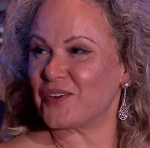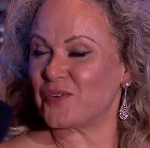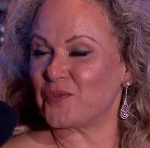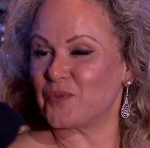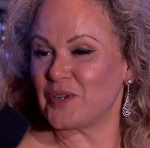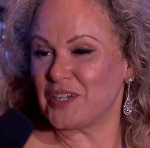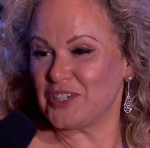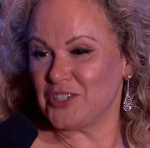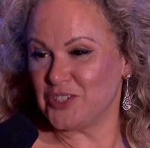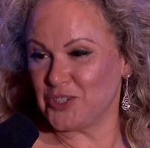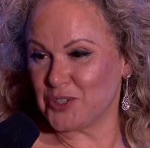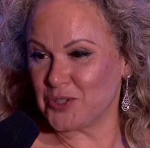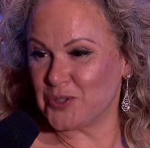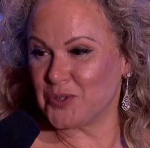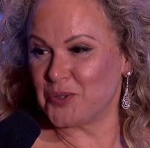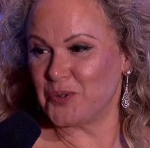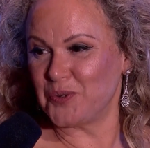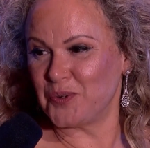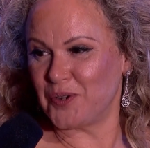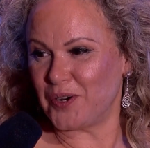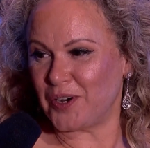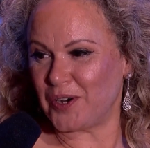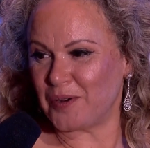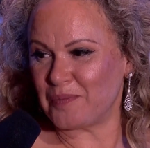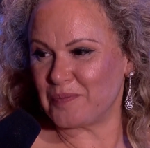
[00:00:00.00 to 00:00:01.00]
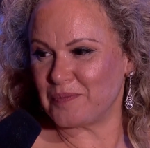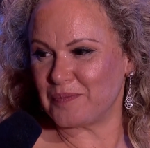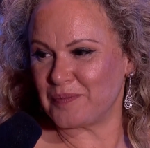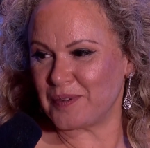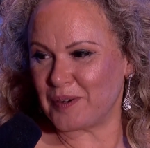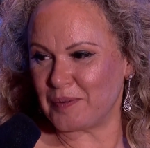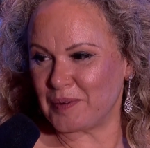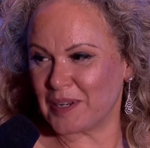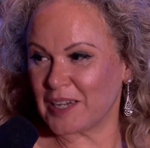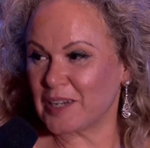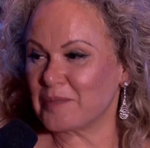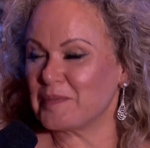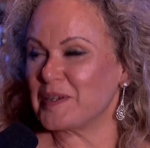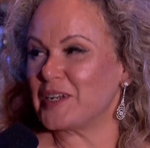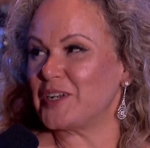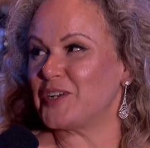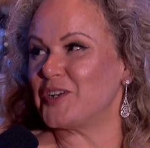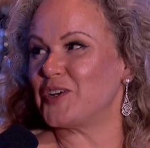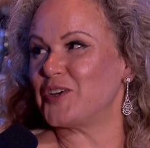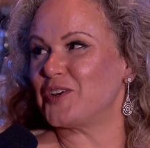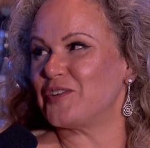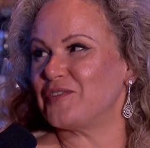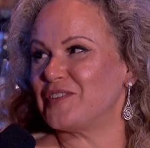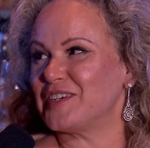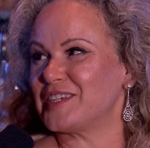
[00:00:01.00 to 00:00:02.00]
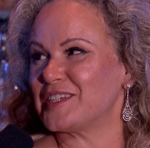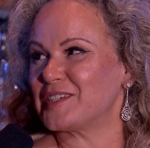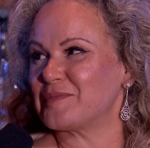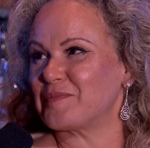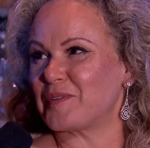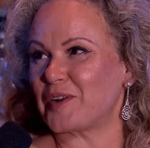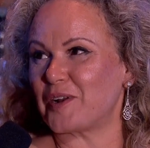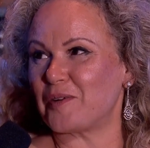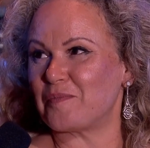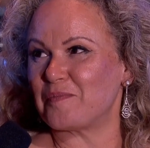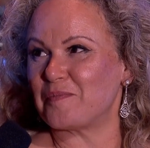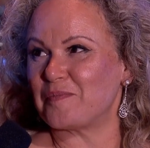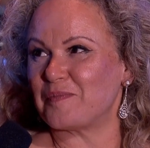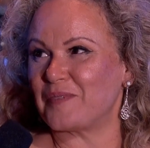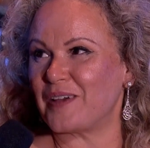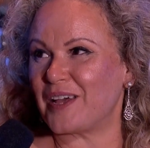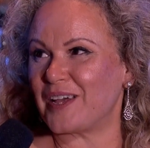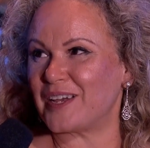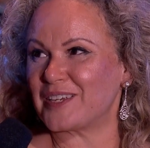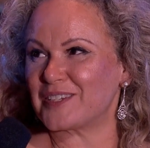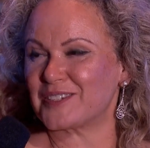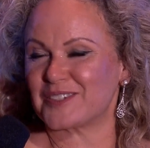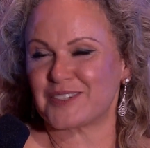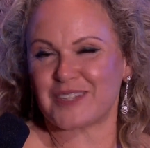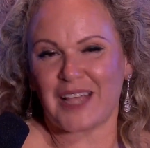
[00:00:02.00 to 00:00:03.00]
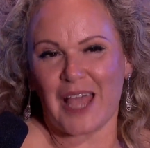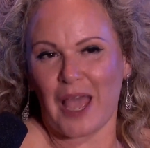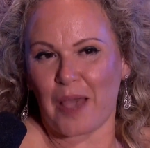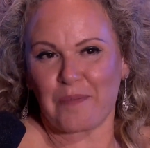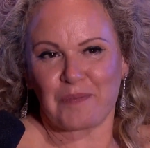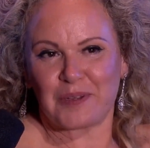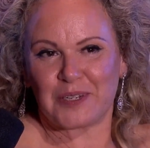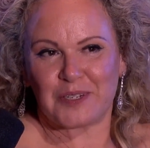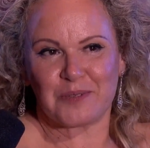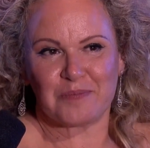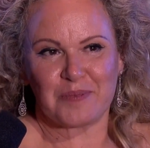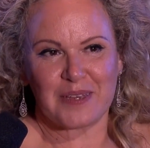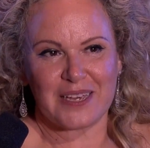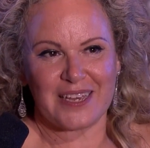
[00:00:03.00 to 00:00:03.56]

We do. I'm, I'm a little bit nervous, but I'm happy to be